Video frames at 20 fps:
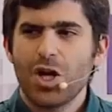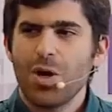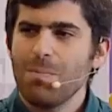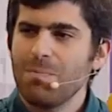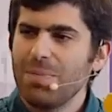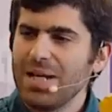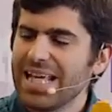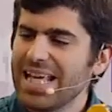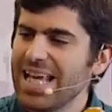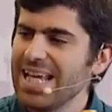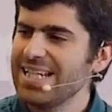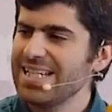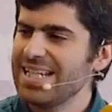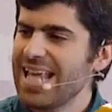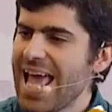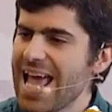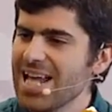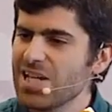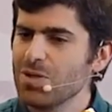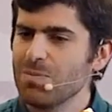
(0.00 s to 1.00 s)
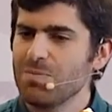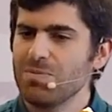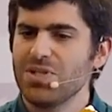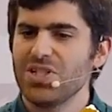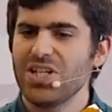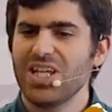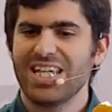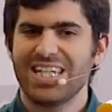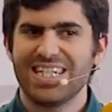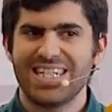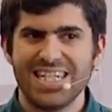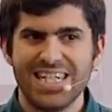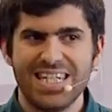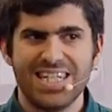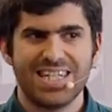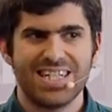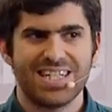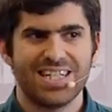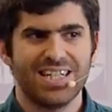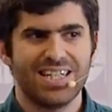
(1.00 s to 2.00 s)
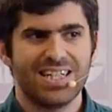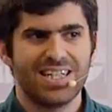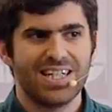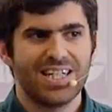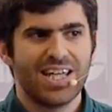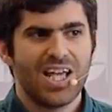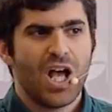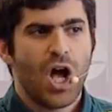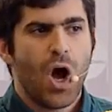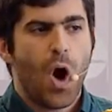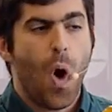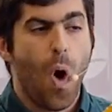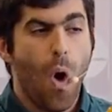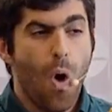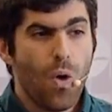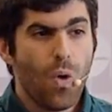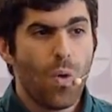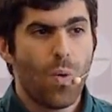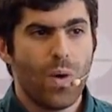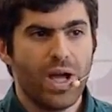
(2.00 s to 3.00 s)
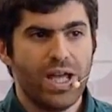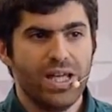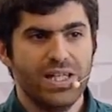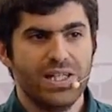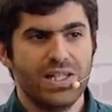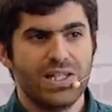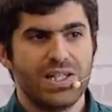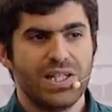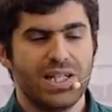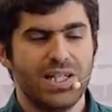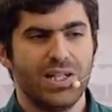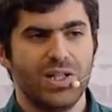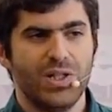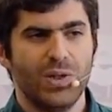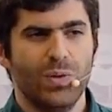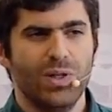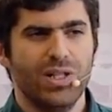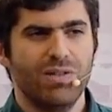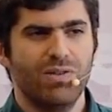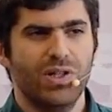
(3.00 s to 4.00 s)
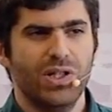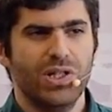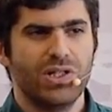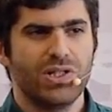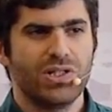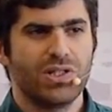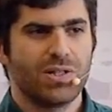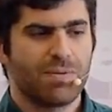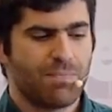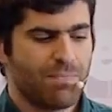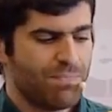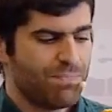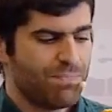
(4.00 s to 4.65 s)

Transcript: complicated atoms existed always in the universe?